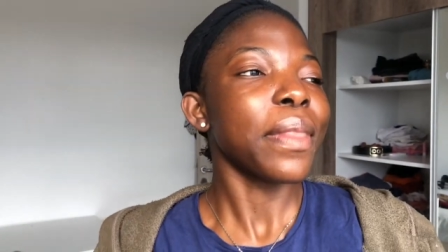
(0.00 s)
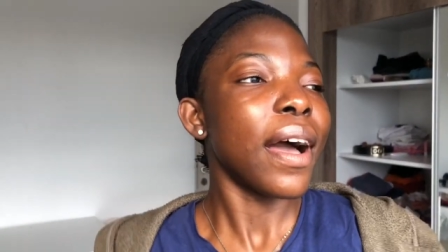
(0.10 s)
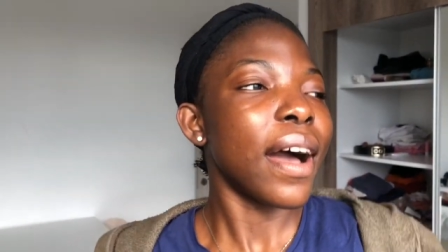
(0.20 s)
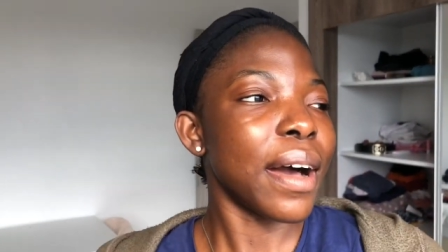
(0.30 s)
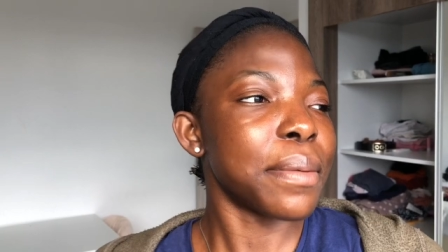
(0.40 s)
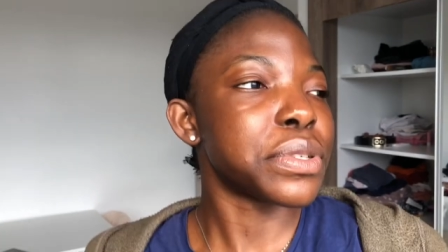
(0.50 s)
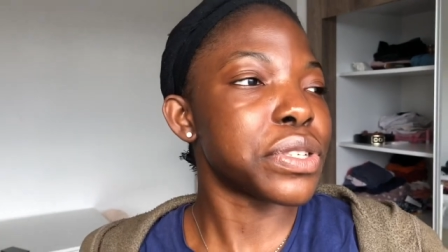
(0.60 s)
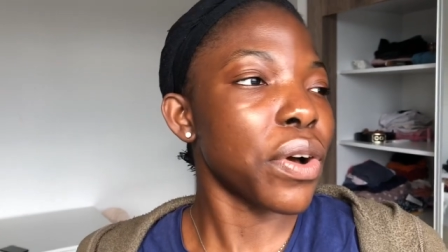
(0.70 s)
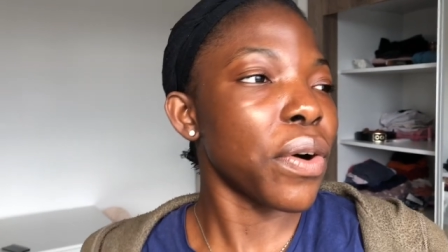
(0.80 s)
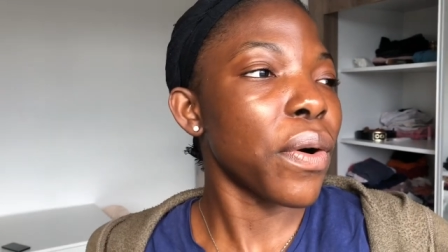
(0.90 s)
um,
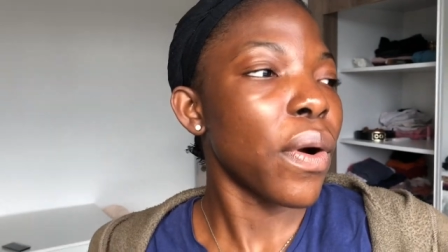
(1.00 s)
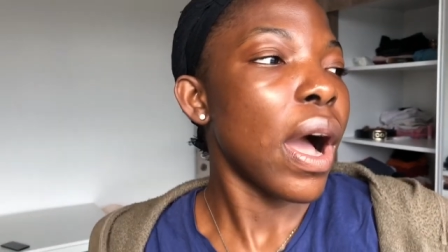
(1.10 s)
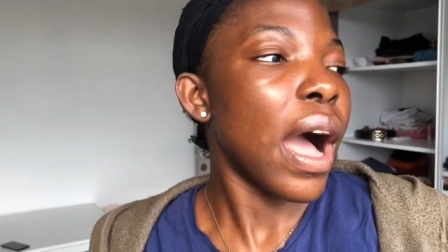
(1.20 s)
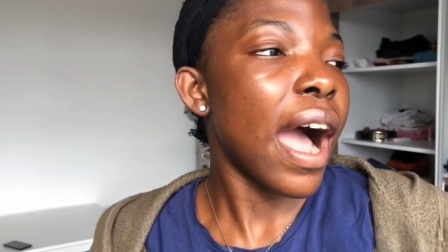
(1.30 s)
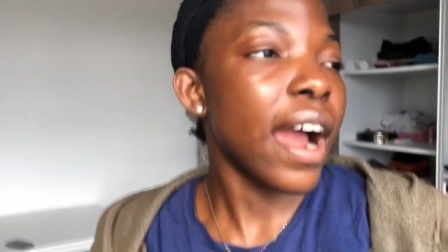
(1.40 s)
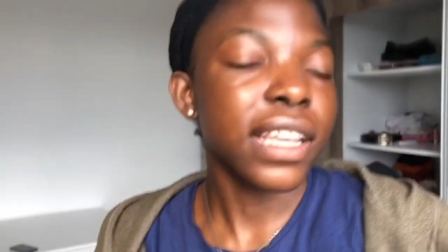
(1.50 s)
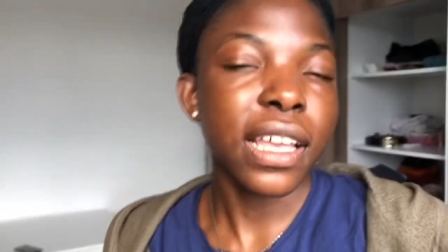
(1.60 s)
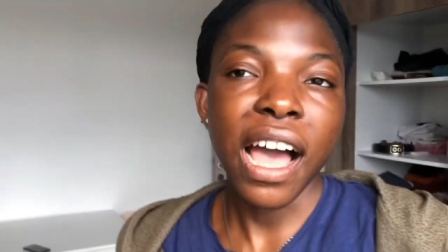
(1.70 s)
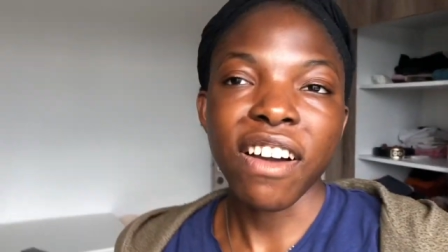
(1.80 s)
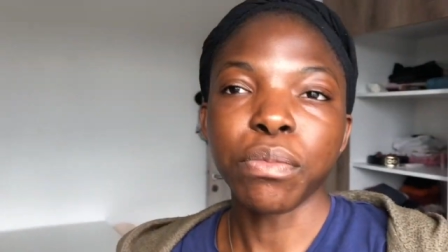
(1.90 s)
so I already
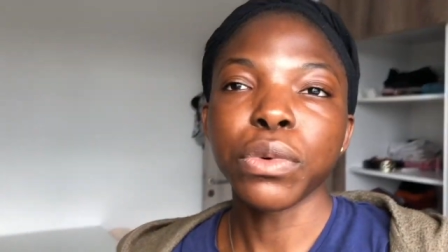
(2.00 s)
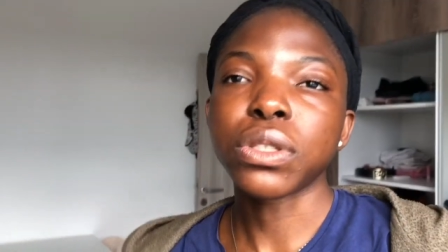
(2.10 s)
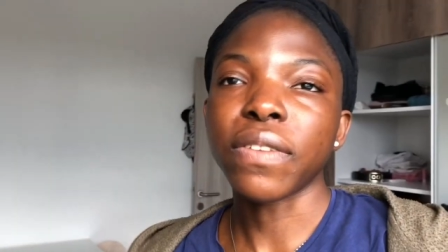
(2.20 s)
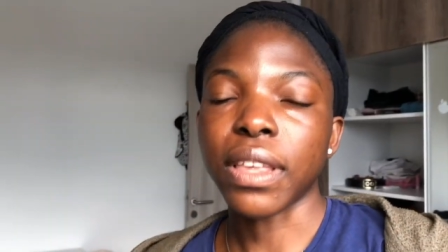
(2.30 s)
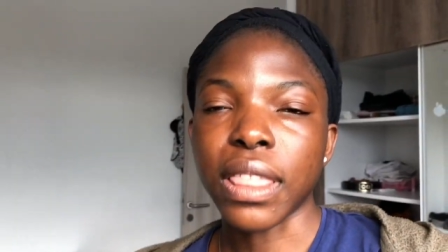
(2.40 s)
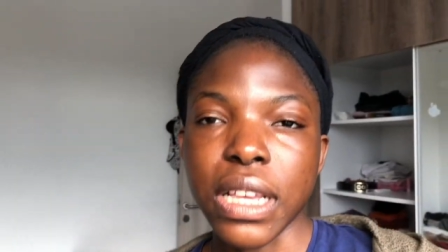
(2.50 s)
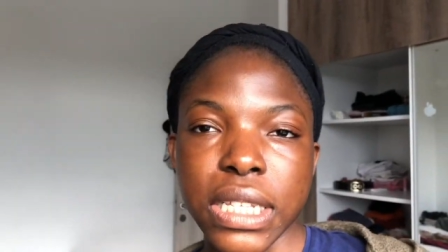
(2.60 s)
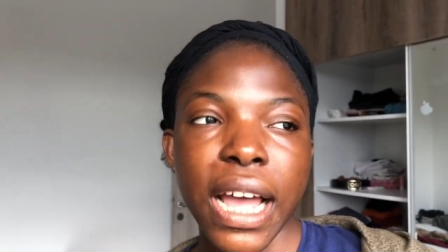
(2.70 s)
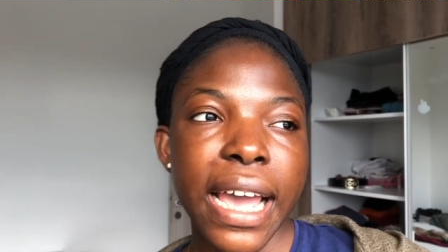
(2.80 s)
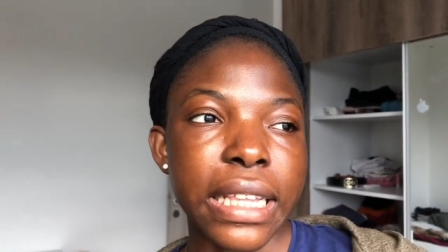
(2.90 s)
have most of the things
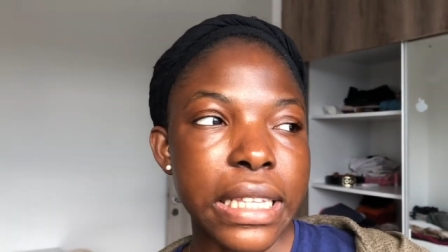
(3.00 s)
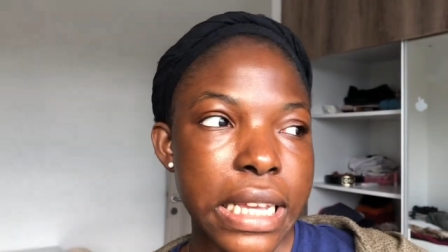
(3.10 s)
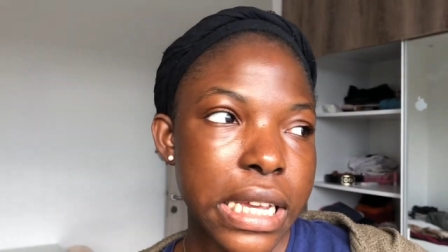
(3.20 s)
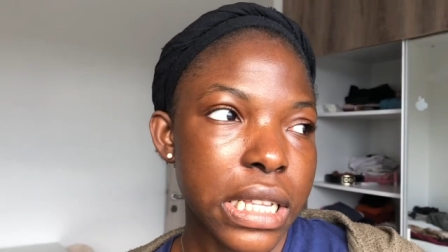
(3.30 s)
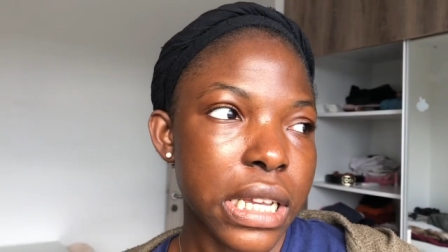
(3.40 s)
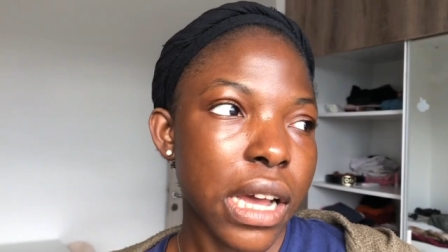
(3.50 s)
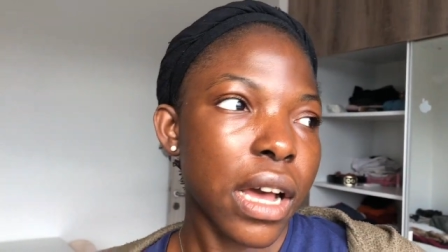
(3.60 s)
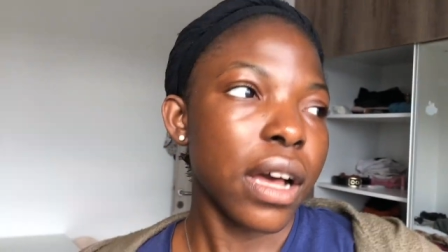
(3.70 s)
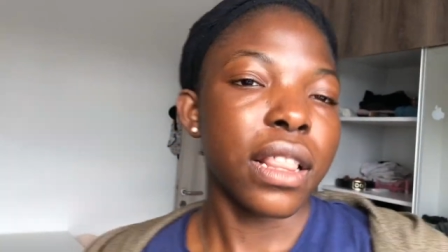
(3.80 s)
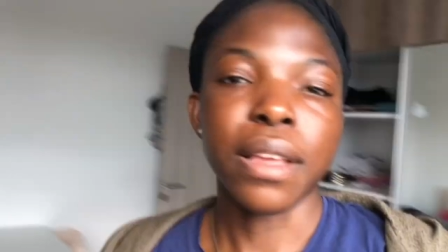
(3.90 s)
that I need
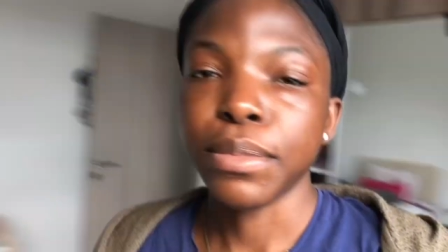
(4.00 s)
let